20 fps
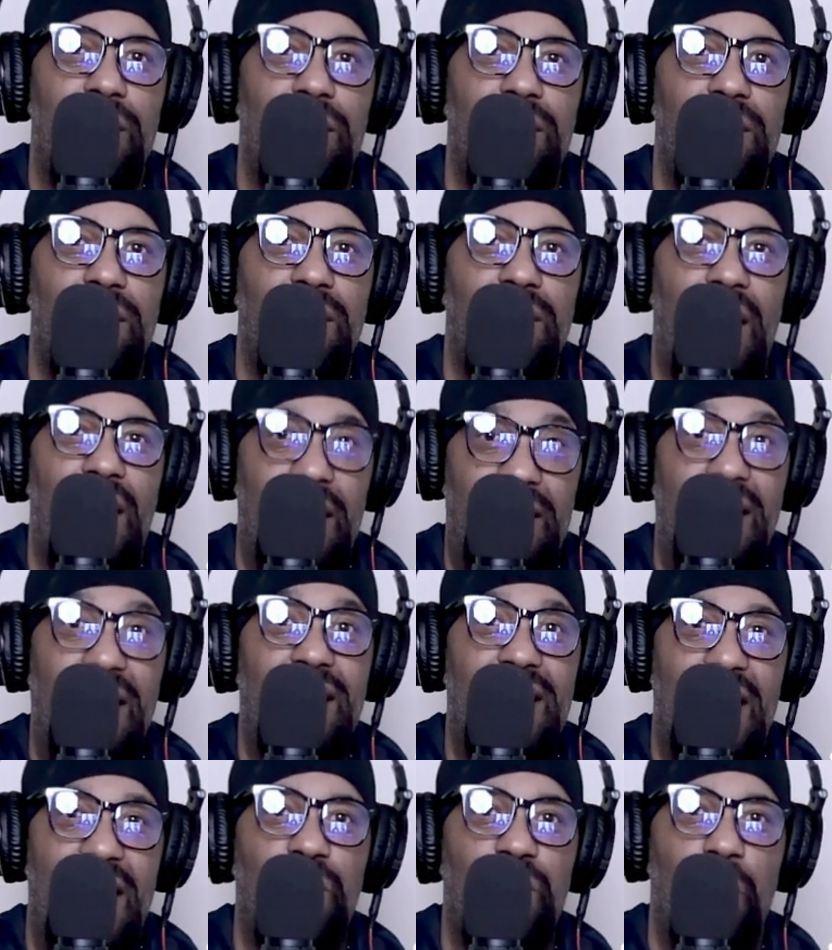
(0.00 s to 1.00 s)
I think
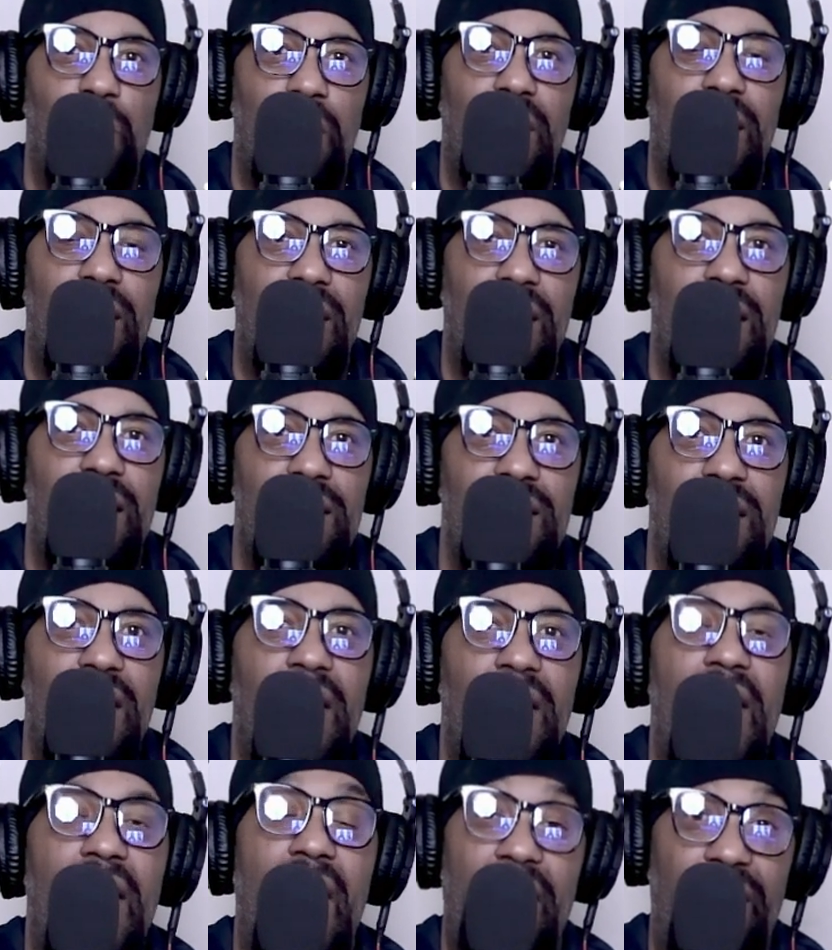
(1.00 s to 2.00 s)
that's what it is.
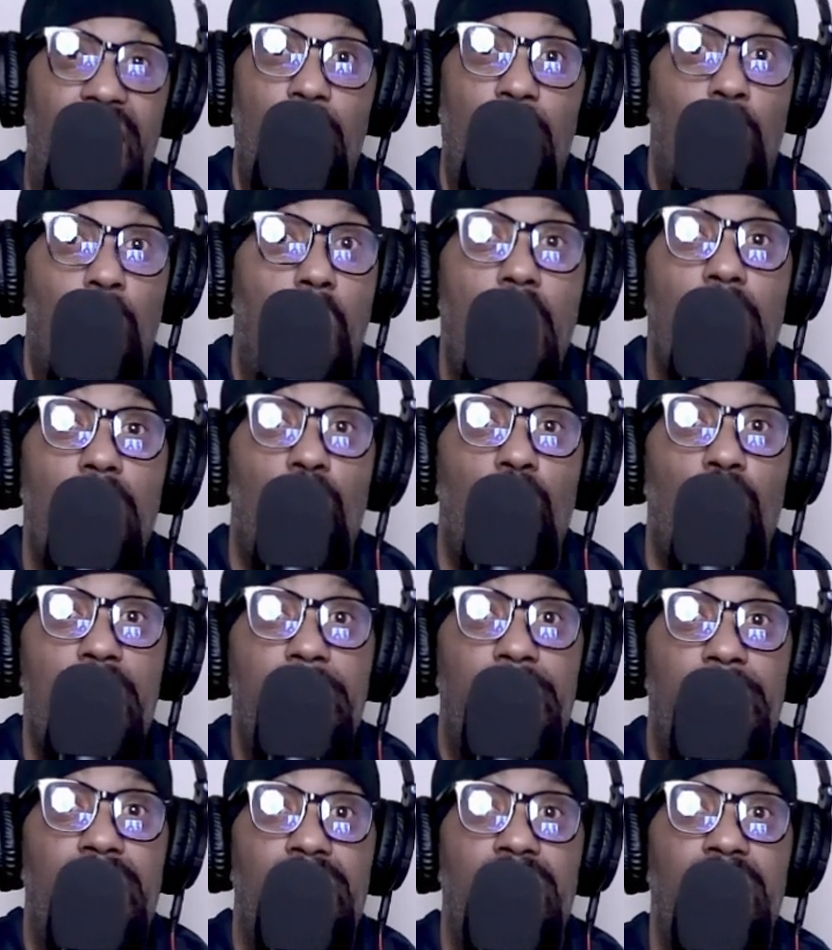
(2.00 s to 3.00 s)
And they want women
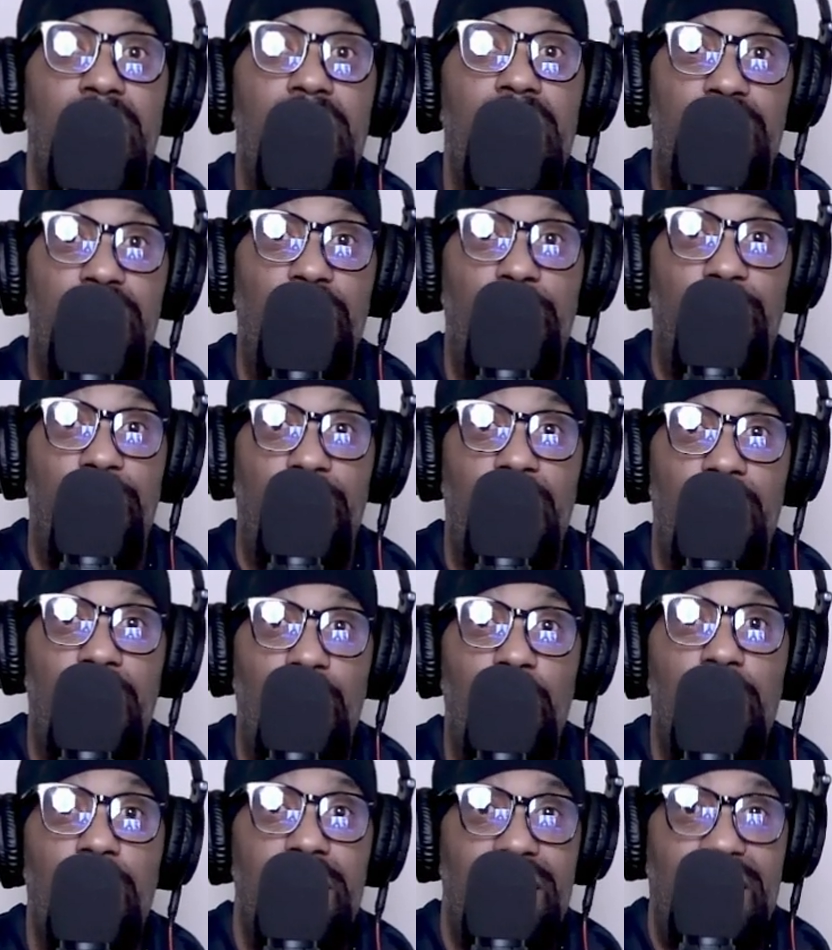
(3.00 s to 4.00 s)
to feel
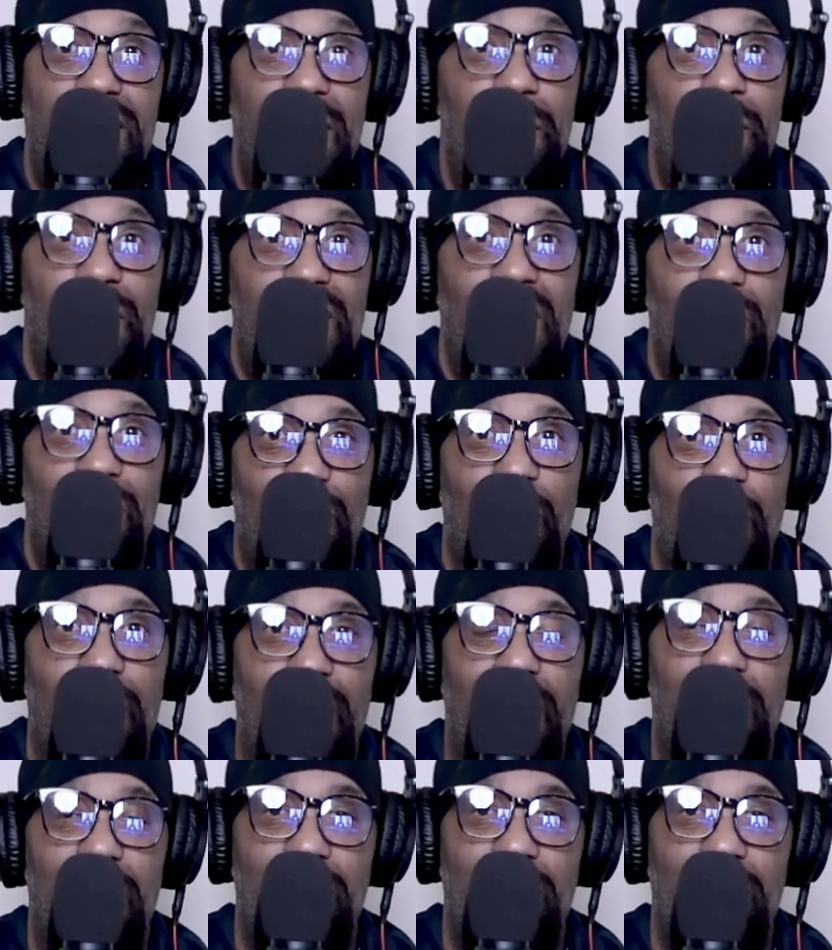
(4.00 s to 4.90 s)
sympathy for them.